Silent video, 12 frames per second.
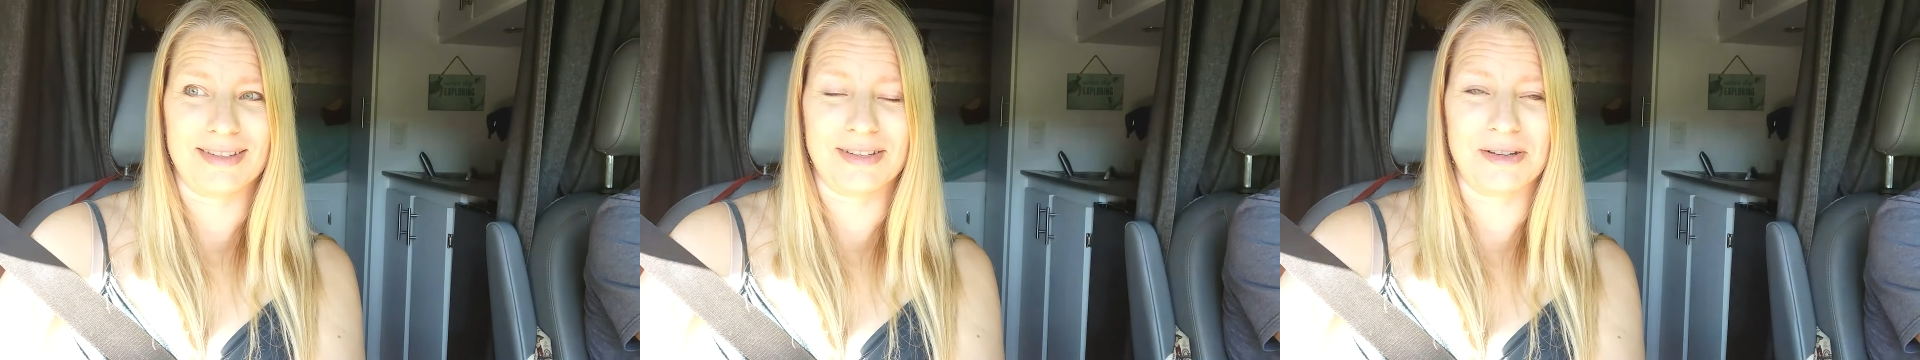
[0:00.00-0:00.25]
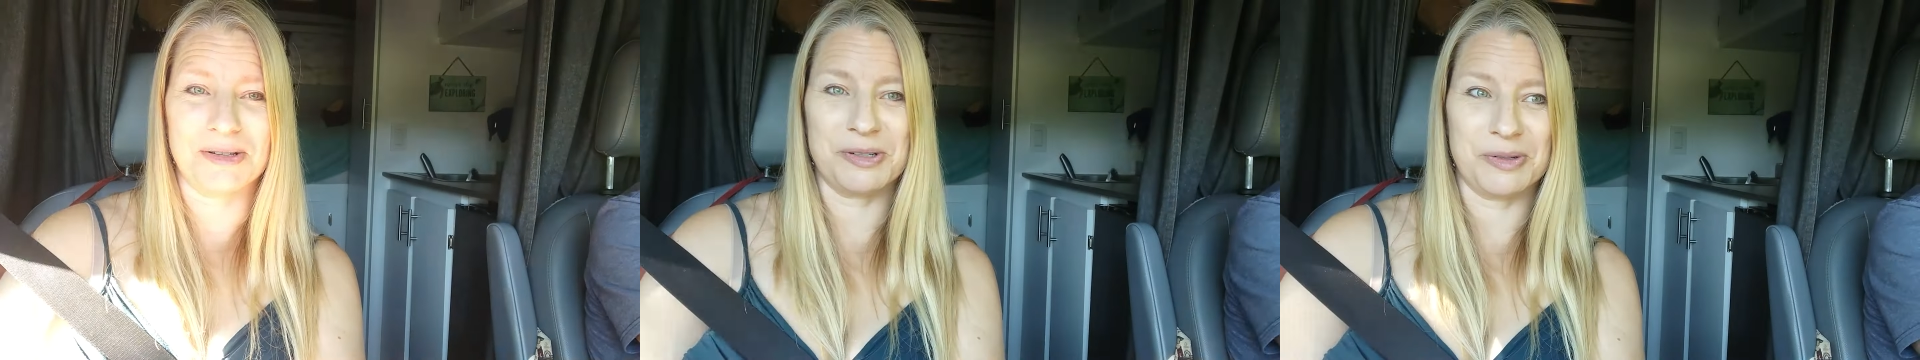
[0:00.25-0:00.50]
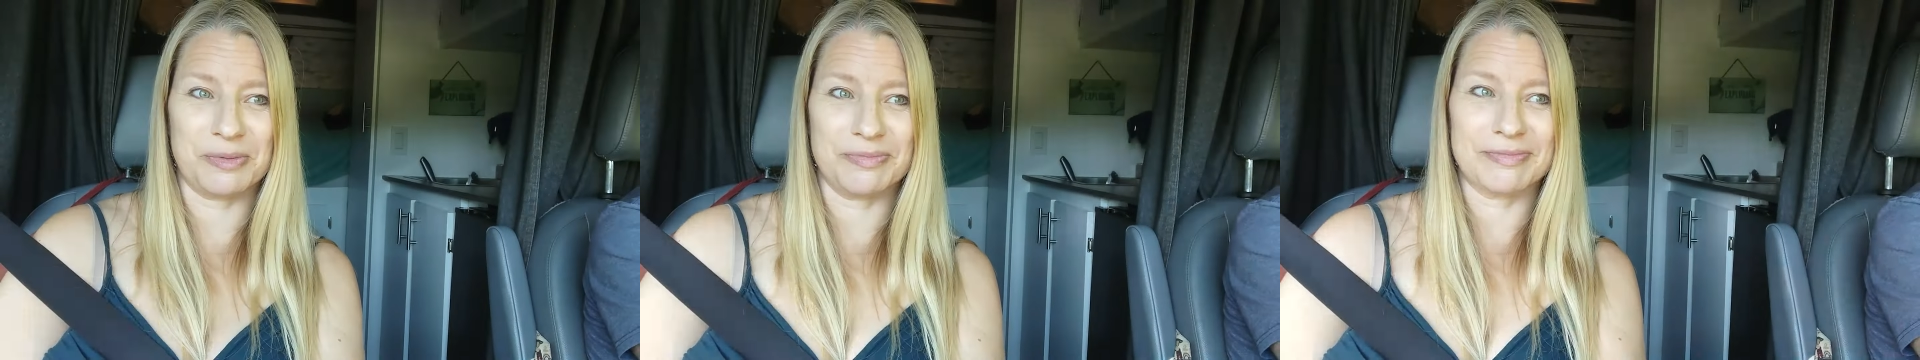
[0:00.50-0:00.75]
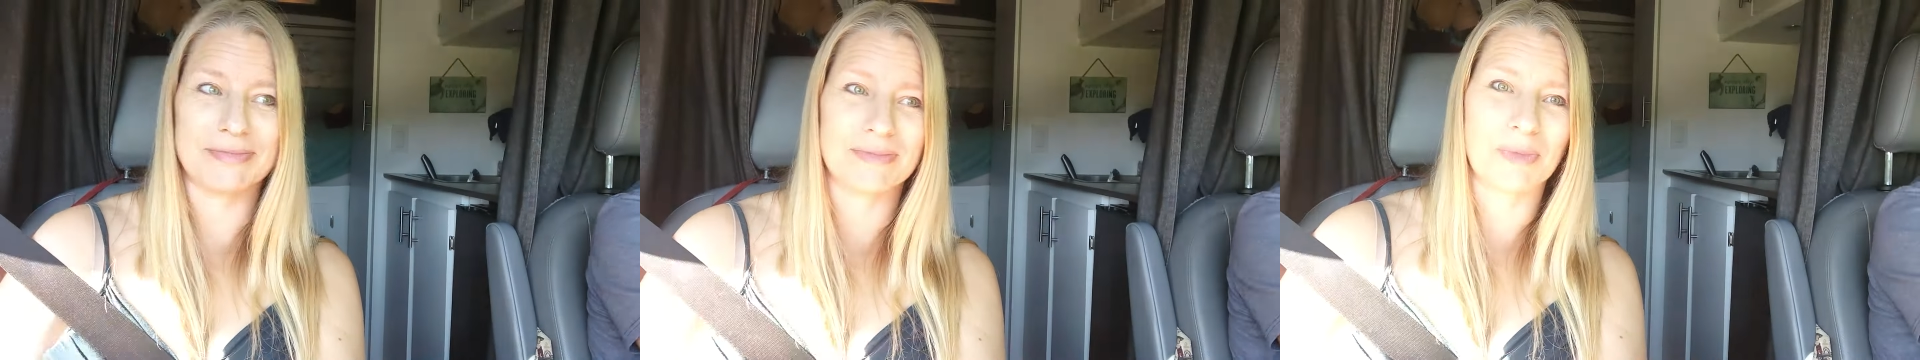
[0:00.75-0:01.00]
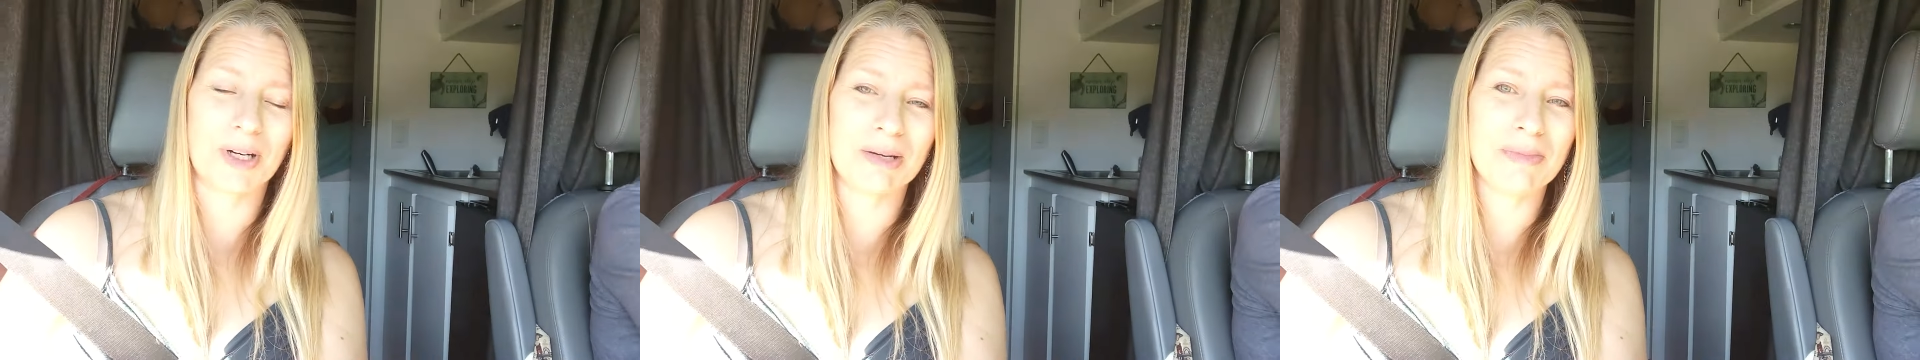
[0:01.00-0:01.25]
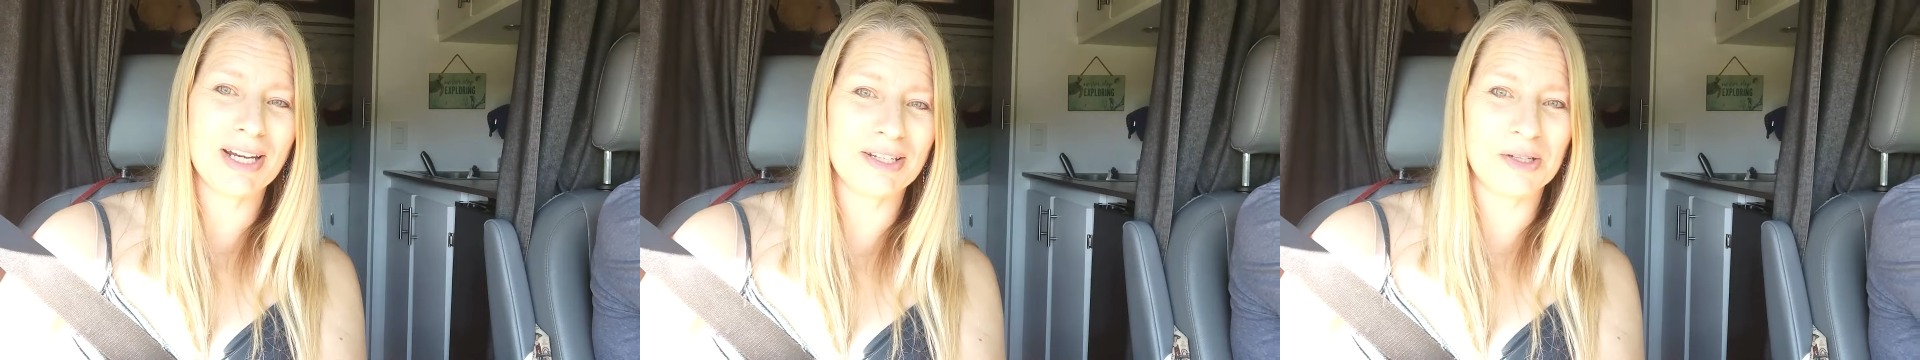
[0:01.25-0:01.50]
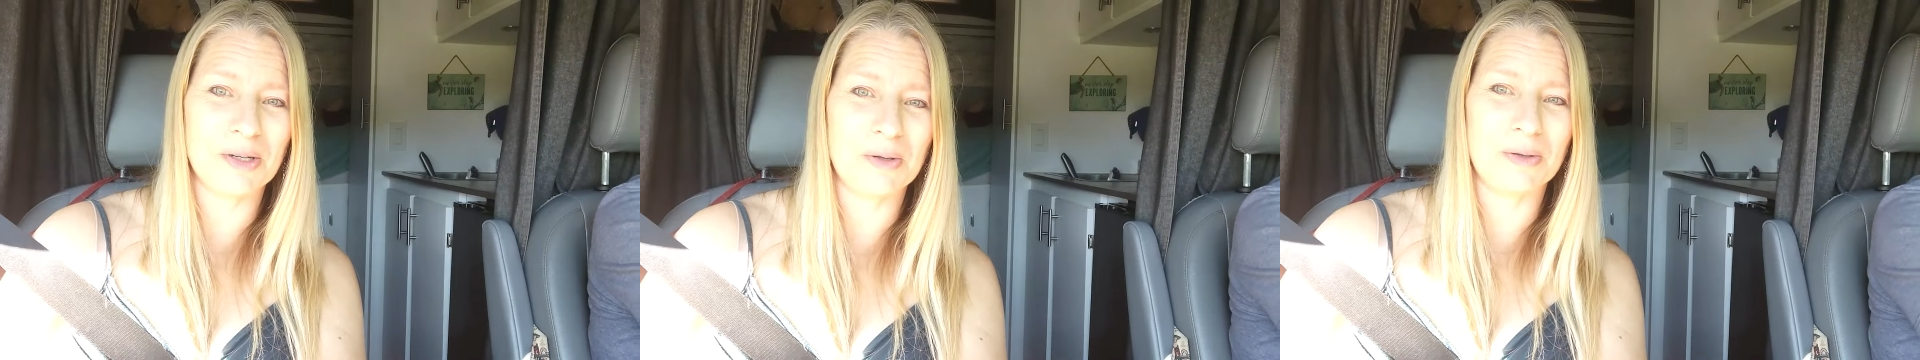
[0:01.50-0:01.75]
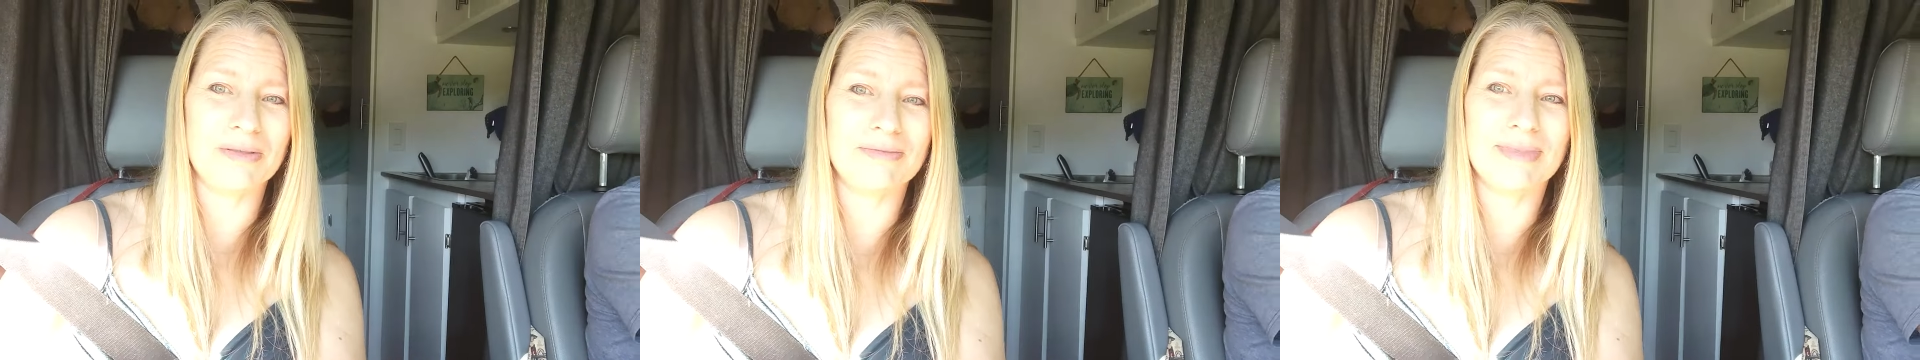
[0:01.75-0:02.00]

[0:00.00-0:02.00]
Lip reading: so we're going to make do.